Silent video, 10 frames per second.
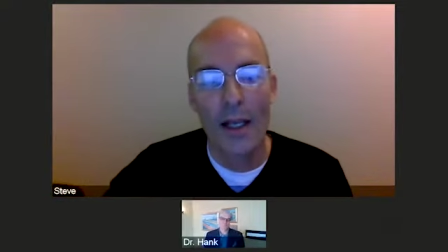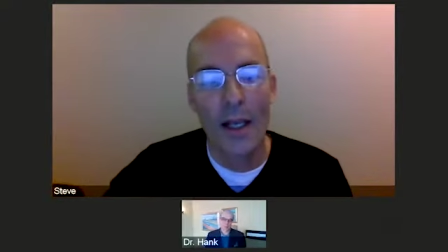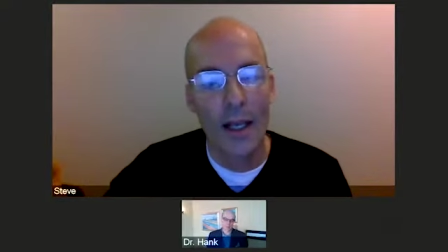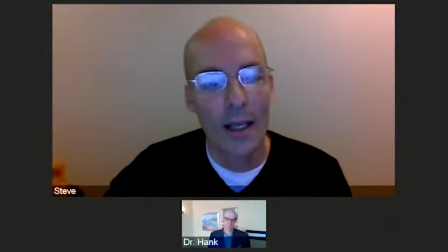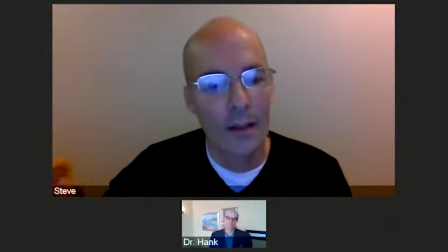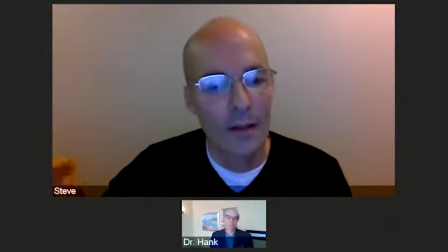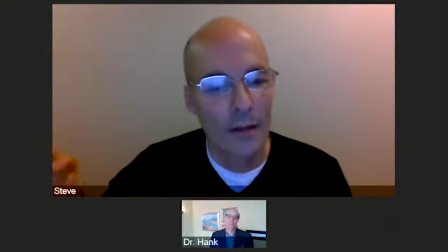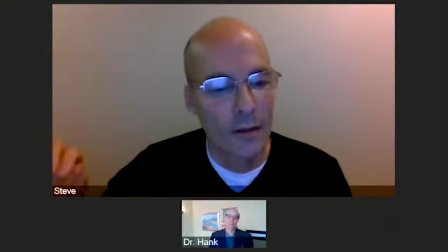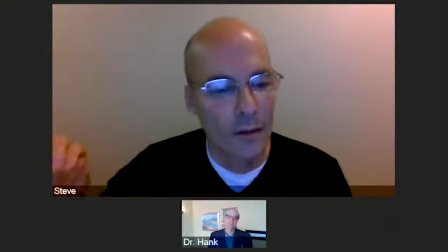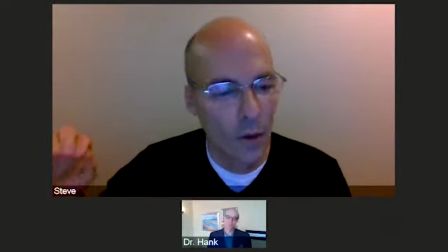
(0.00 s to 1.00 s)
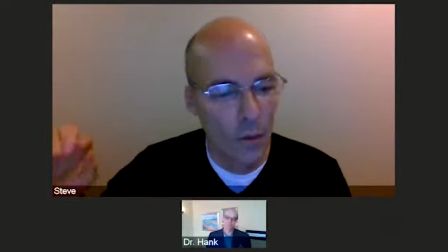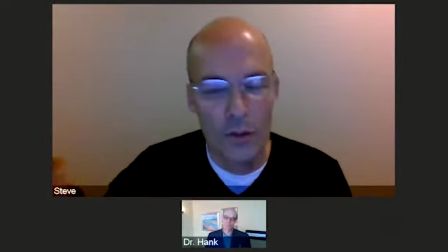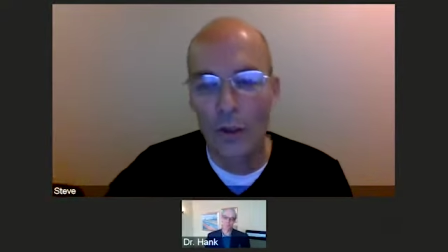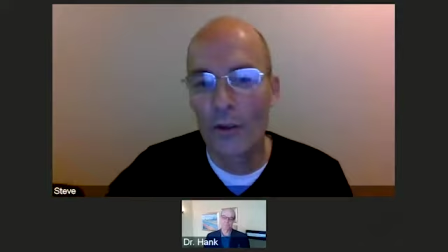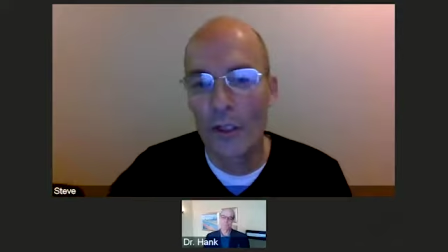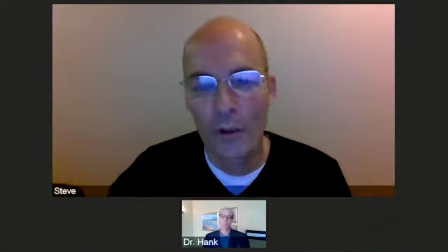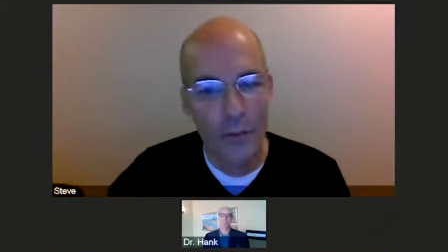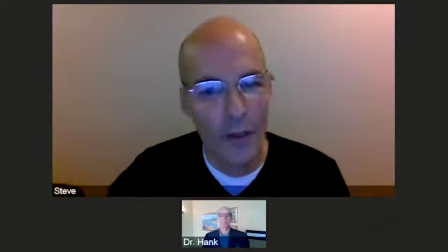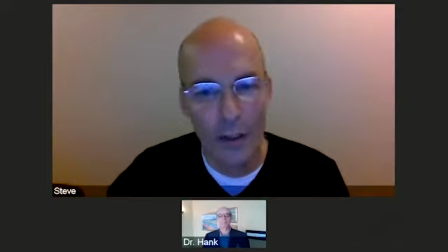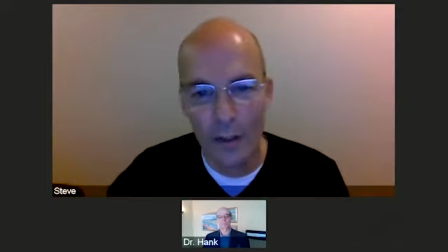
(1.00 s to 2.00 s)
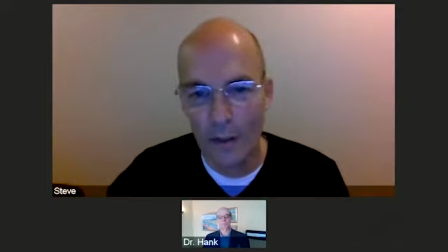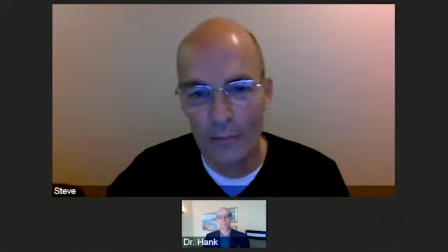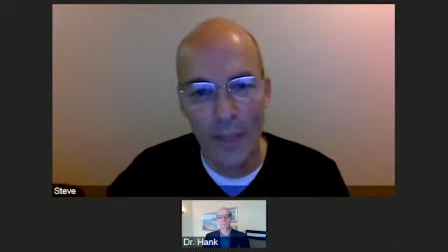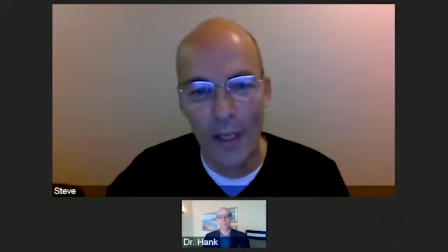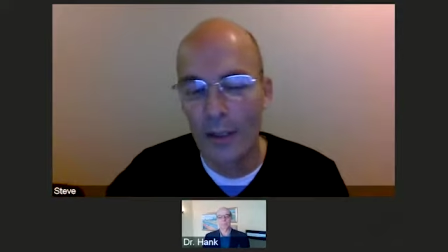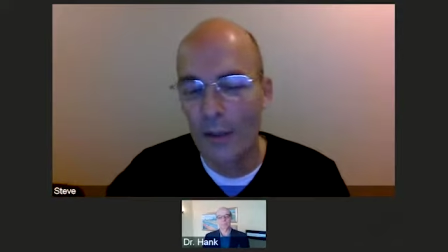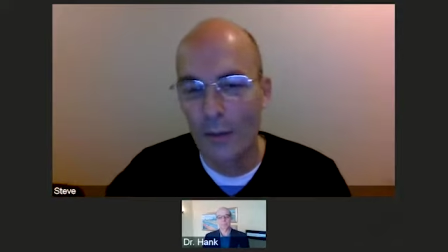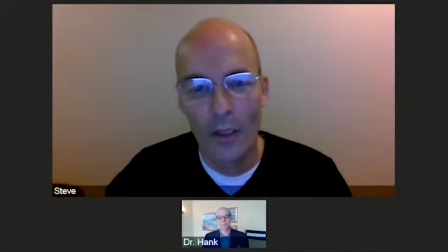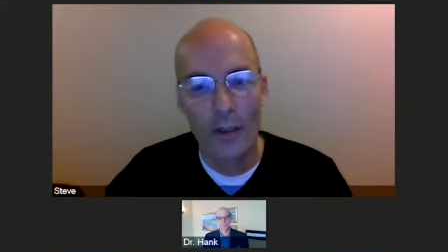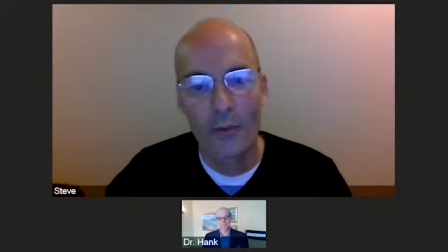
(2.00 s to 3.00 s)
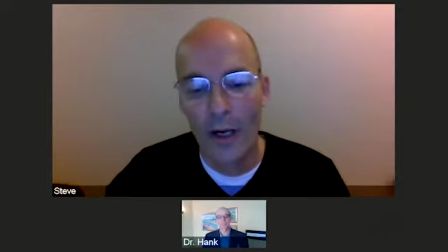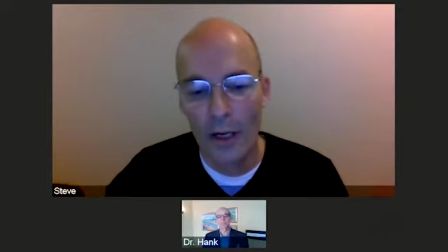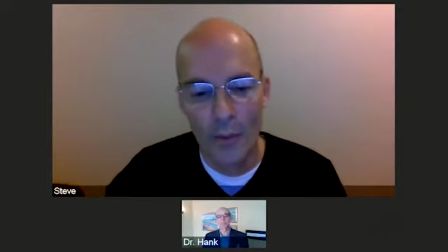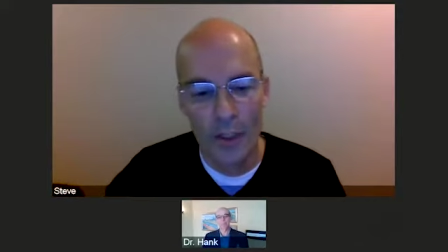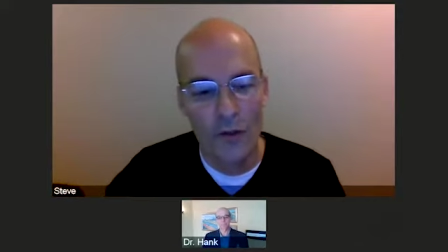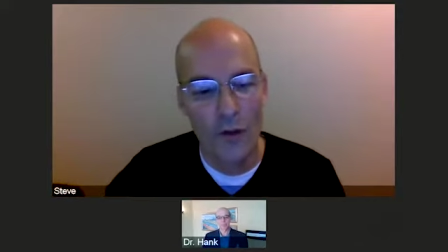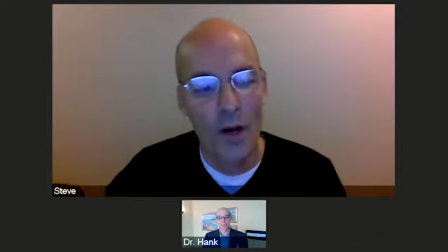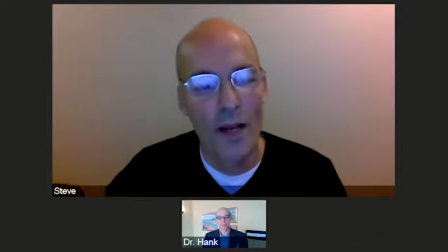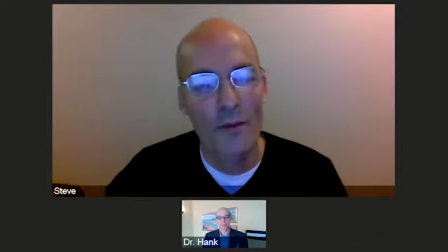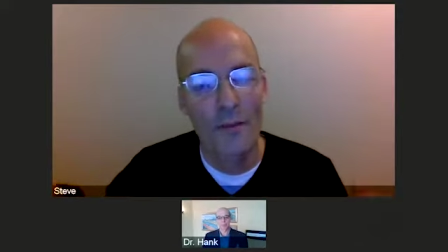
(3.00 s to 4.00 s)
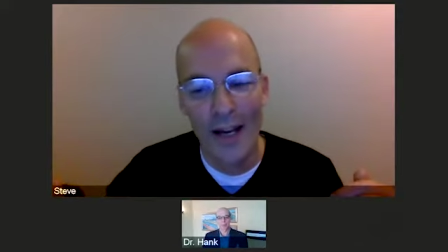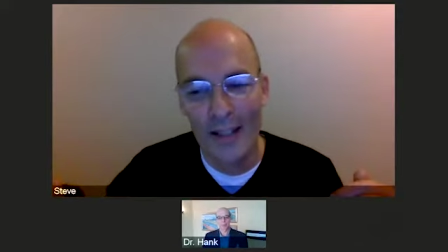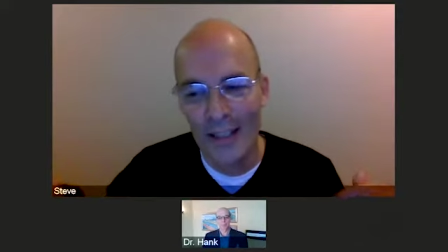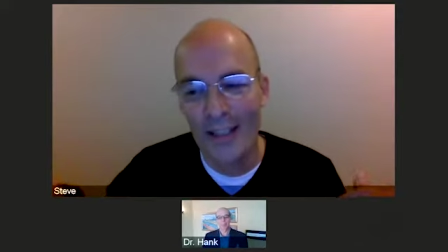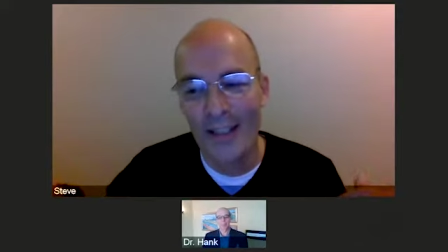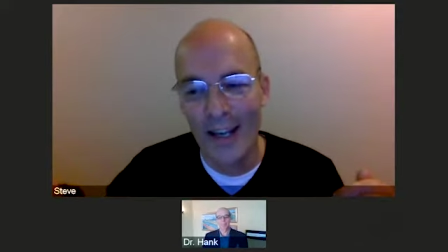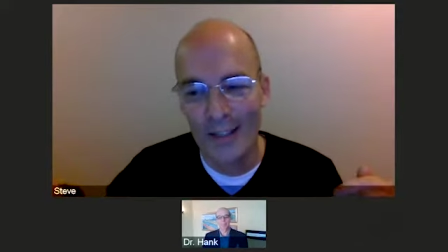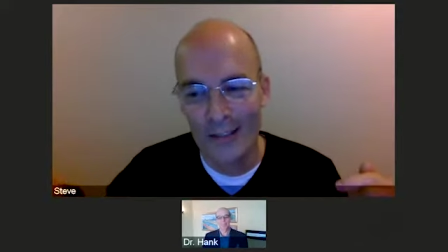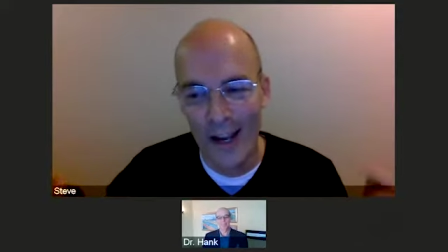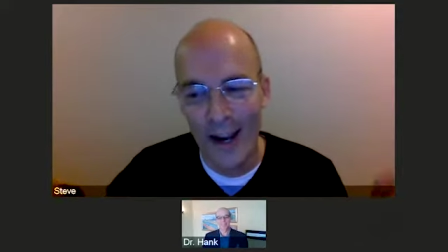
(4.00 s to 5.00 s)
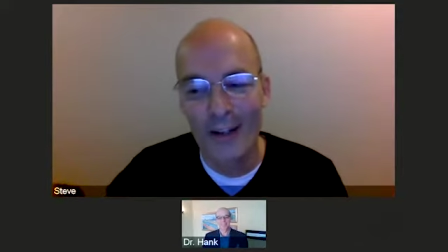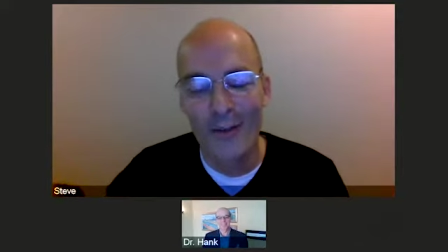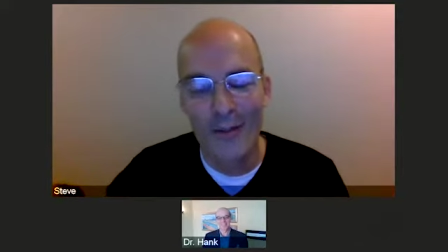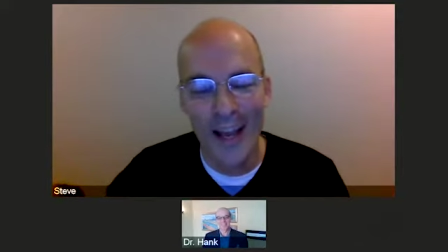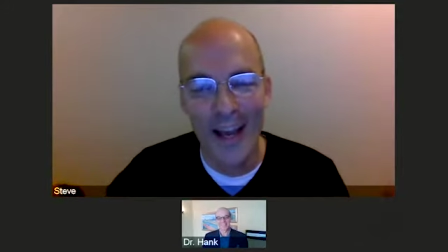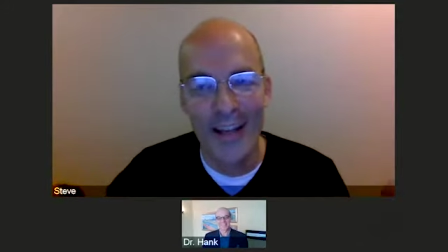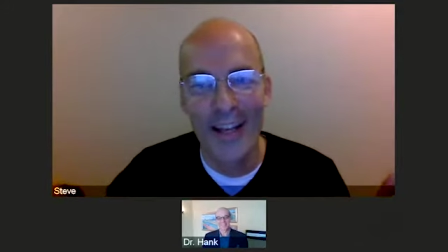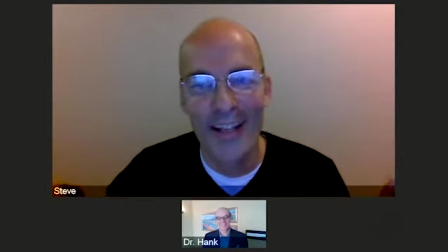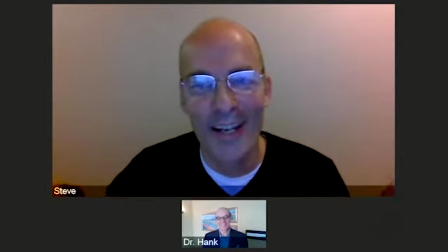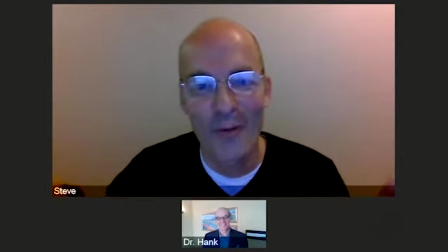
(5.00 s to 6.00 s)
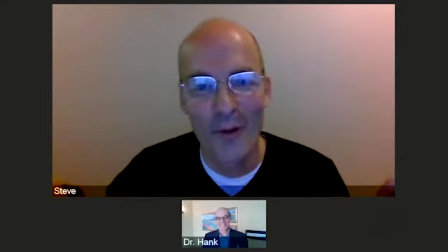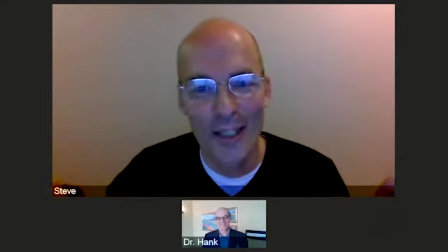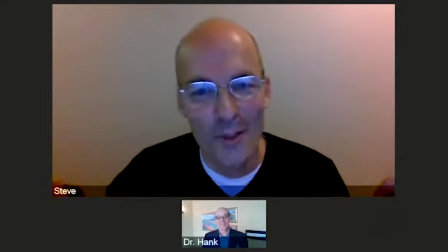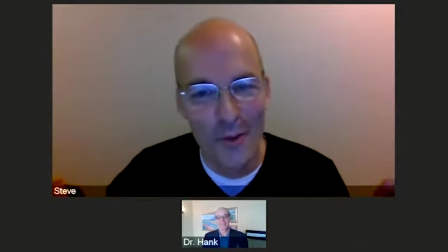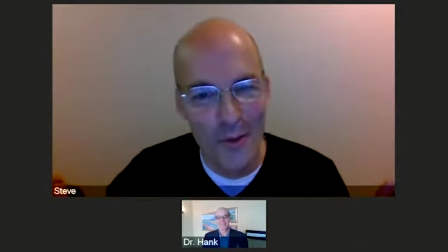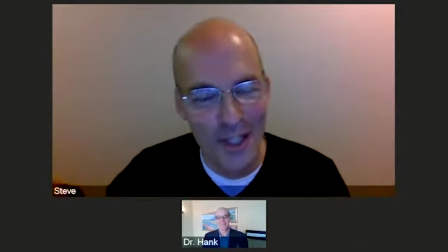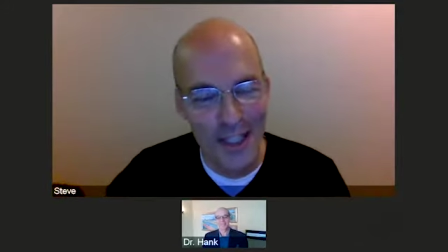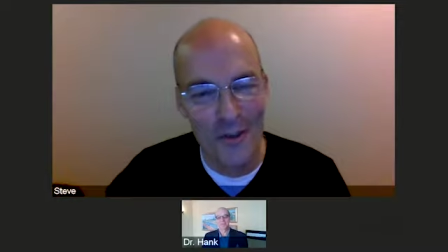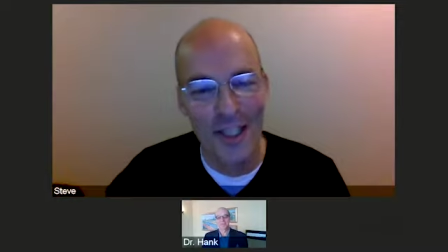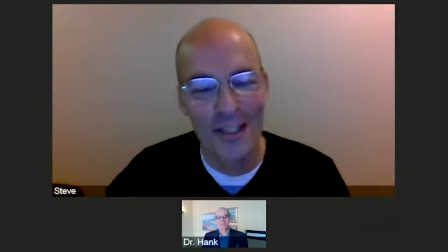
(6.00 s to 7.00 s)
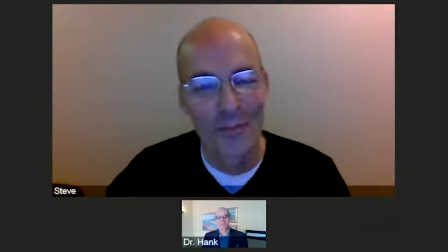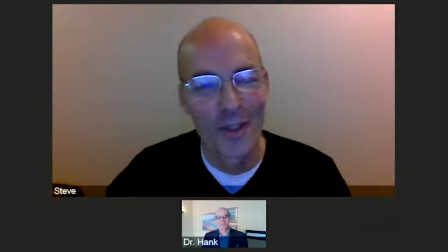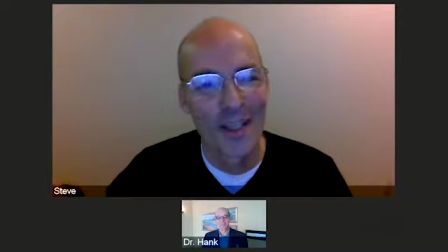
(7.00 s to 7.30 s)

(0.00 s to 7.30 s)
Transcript: And those turned into failure and they were ready to fire me. So I finally got tired of that and I went into a listing.